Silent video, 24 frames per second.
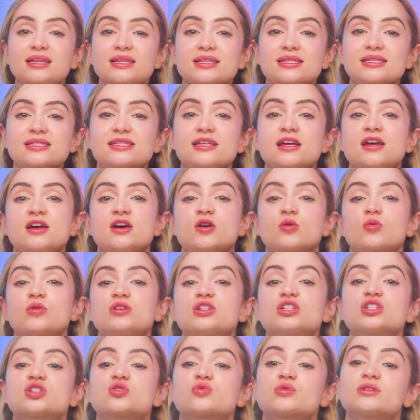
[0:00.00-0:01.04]
this,
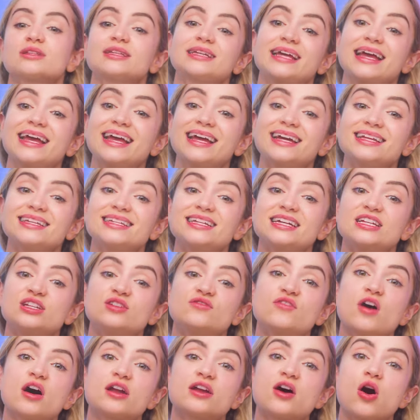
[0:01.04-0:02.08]
which is really handy, and
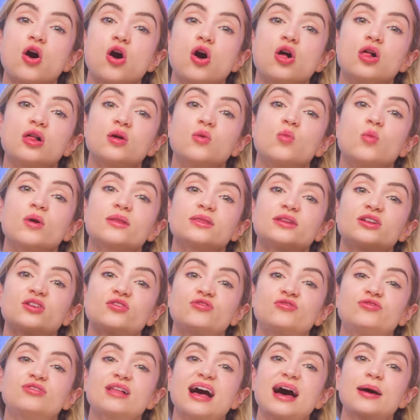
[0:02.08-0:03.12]
you got it all in one
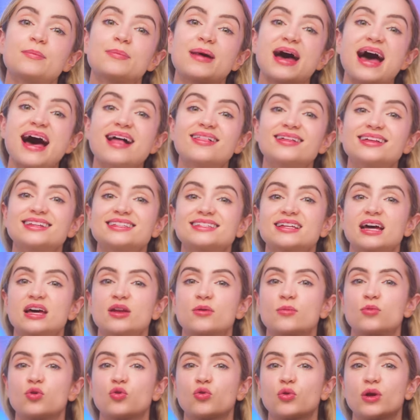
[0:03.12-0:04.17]
little flat palette. It's
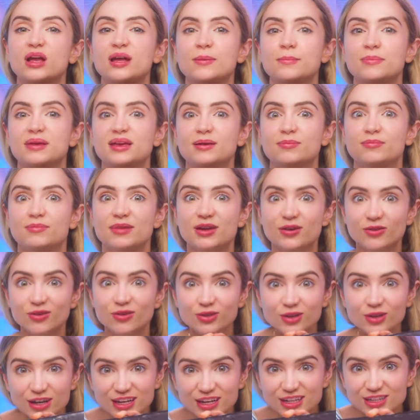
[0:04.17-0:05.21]
got a great big
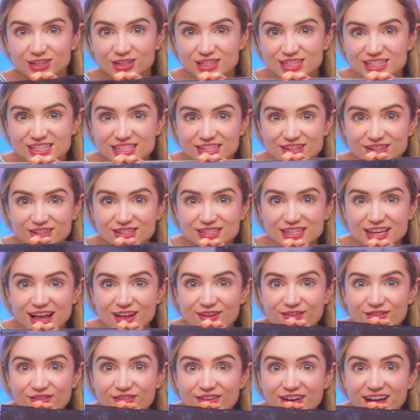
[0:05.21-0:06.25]
mirror. Look, can you see
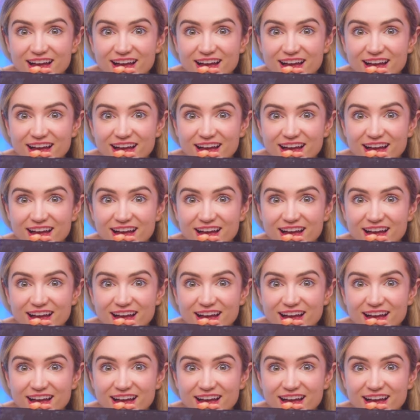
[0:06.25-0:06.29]
yourself?